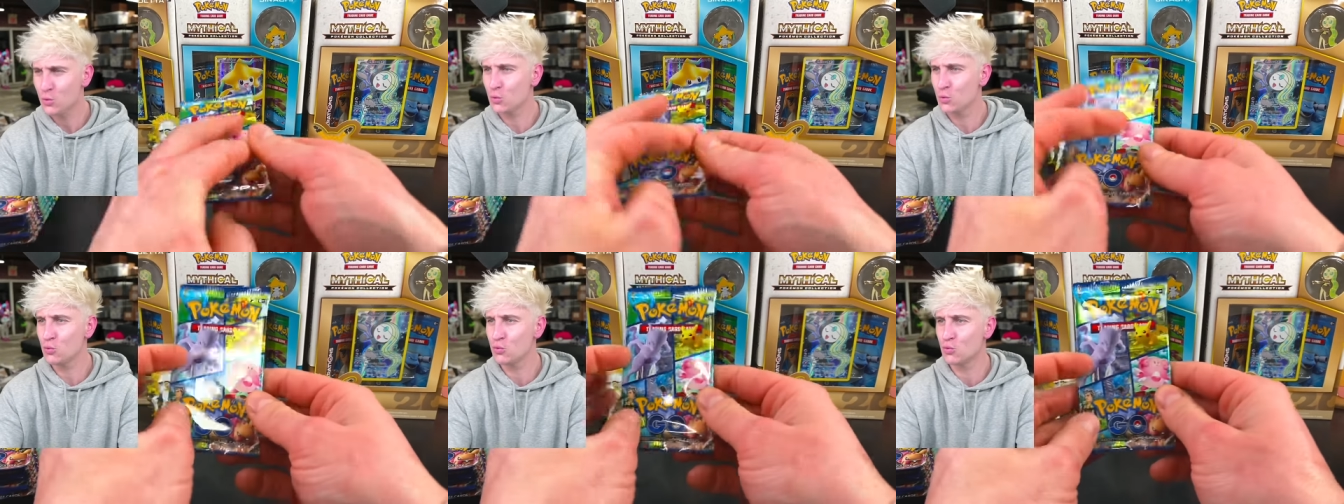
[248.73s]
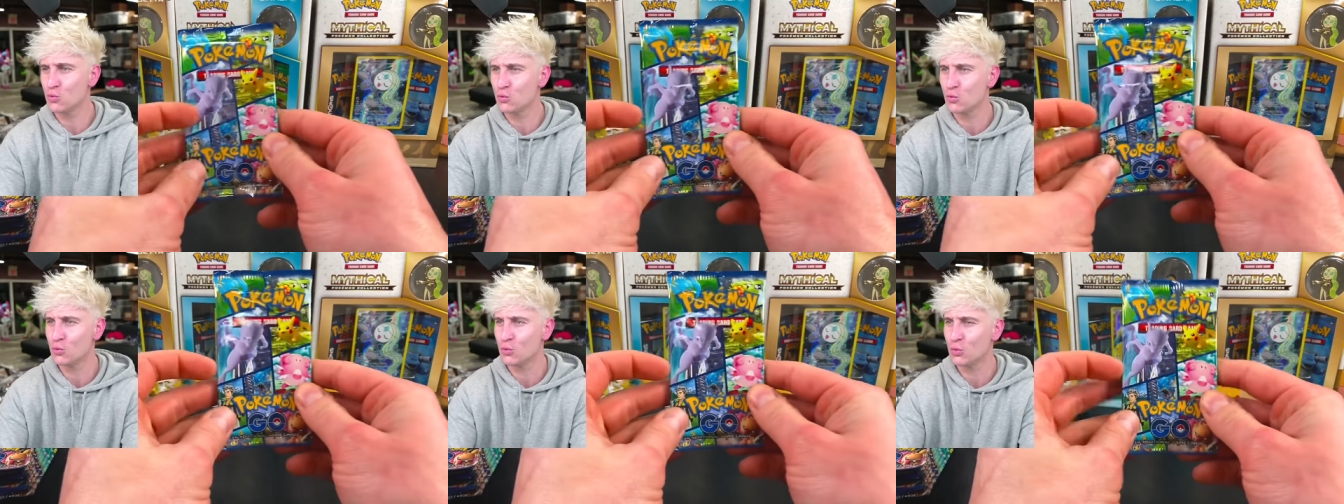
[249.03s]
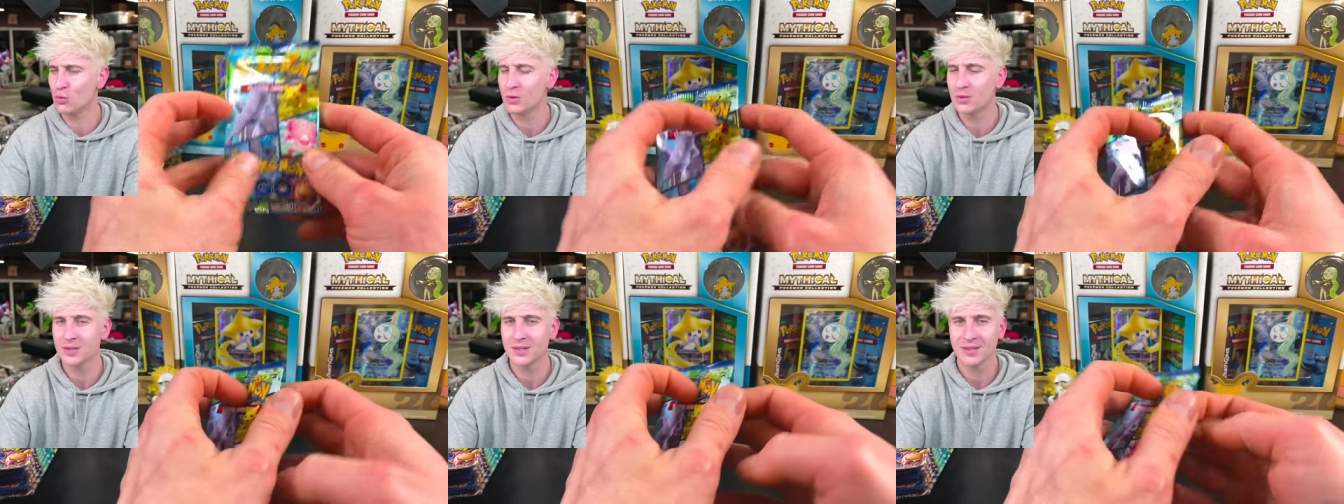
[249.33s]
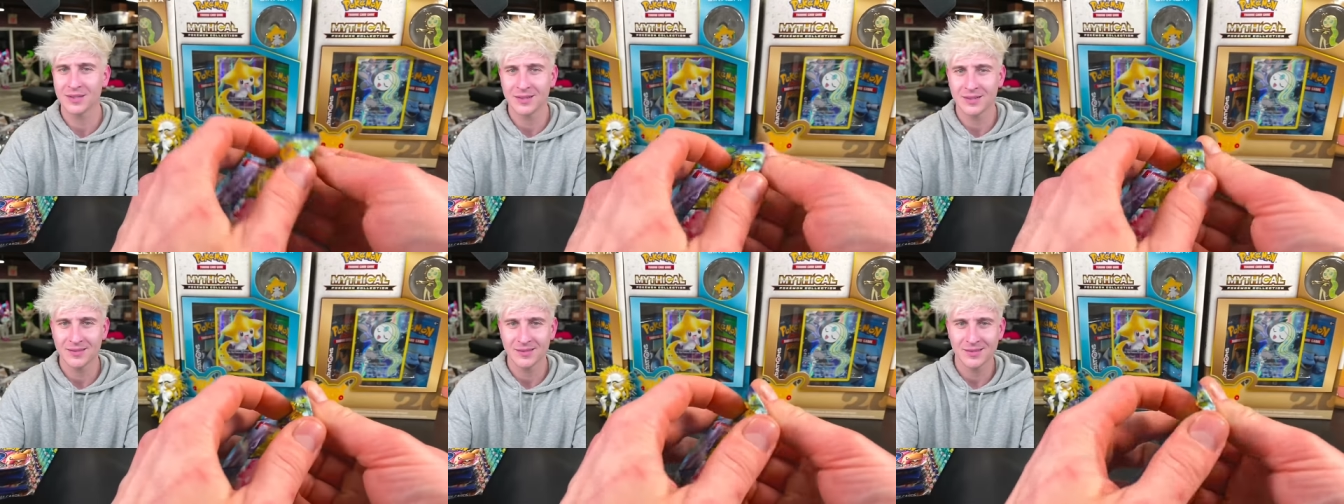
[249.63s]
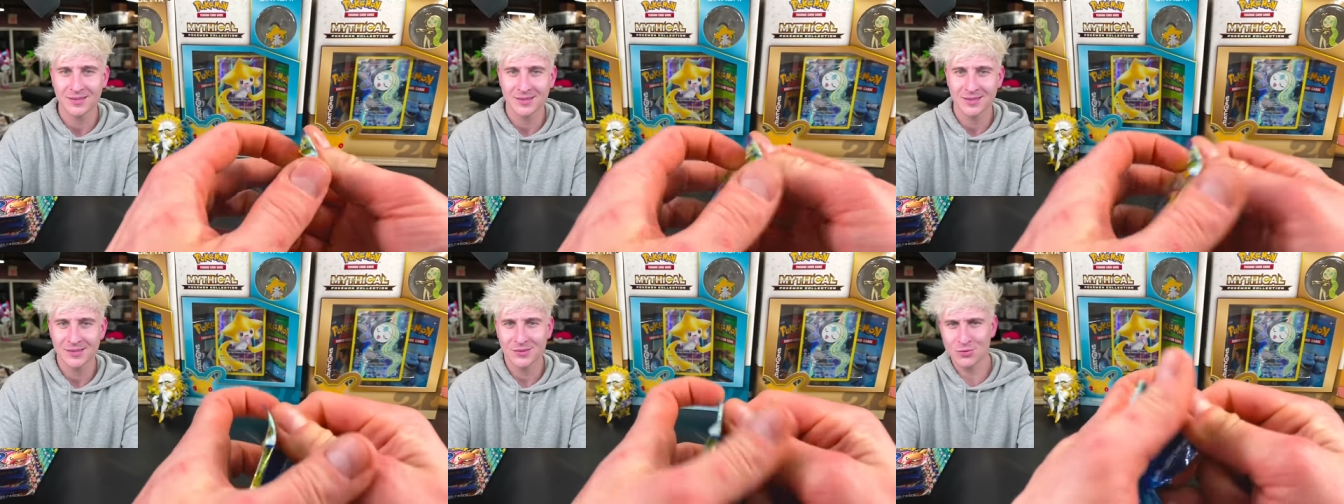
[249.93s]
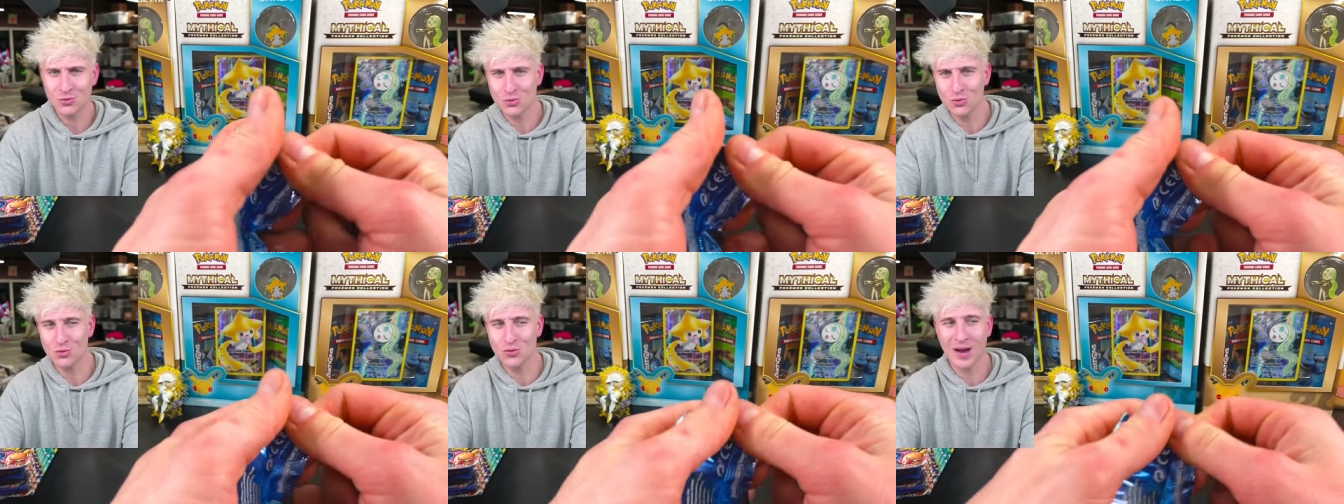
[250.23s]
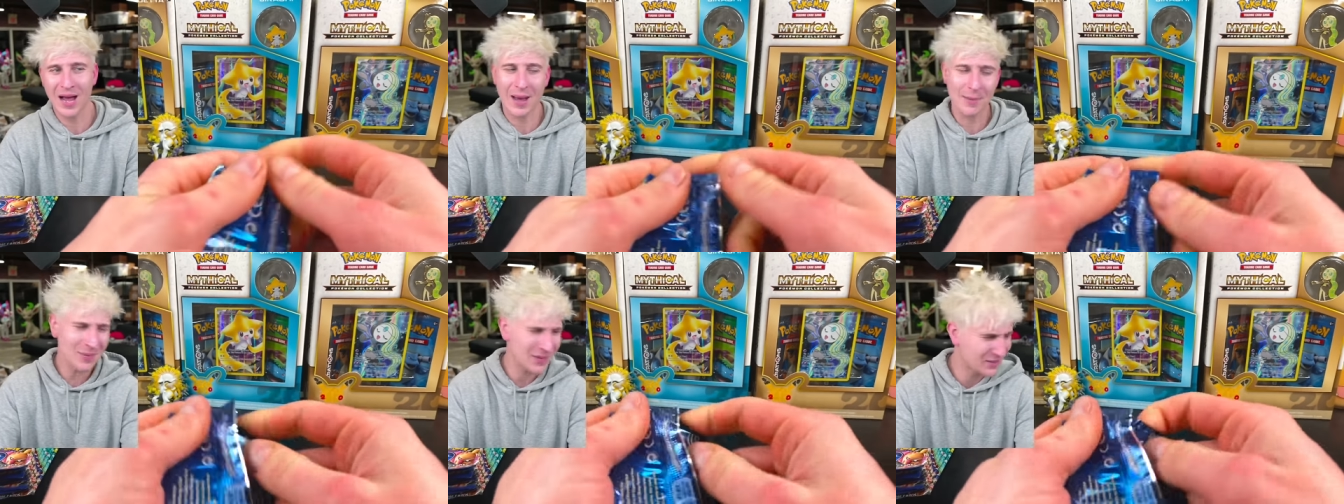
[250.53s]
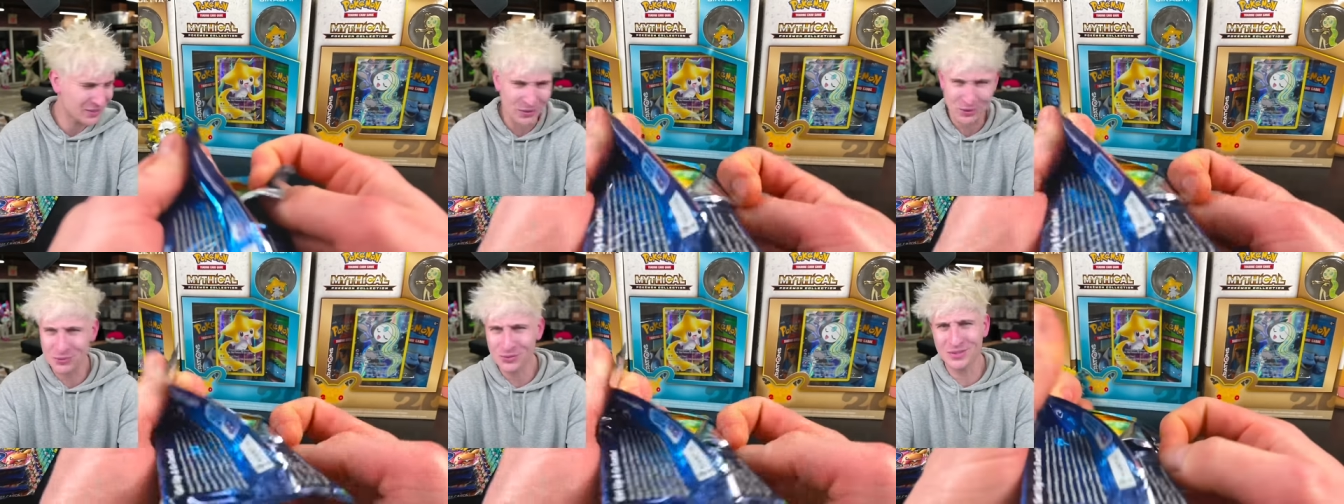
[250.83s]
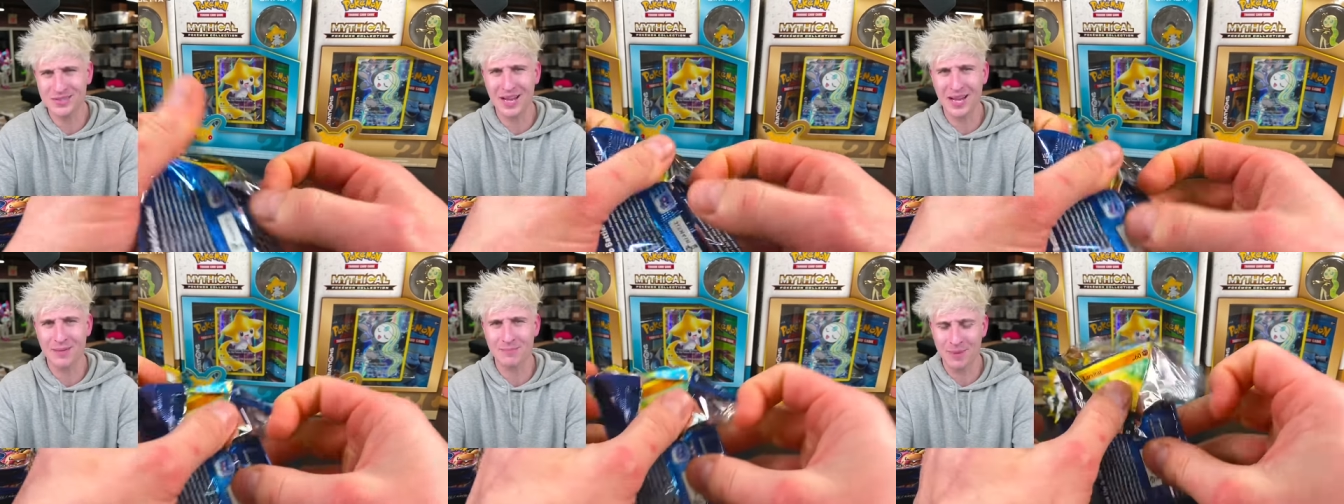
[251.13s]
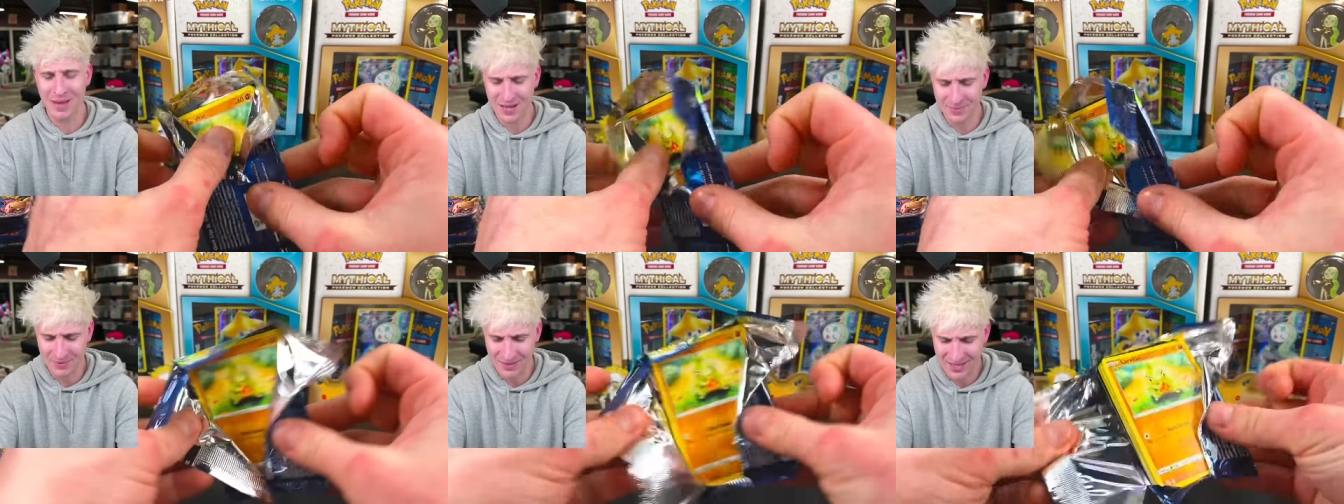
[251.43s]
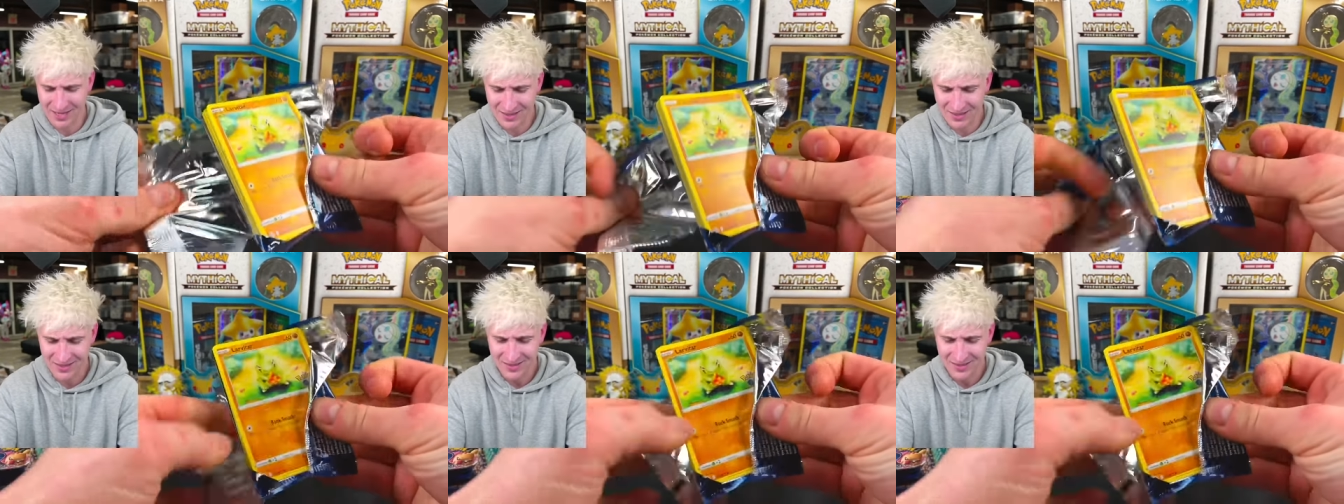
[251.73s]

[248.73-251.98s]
Ooh. Ooh, happy Tuesday, baby.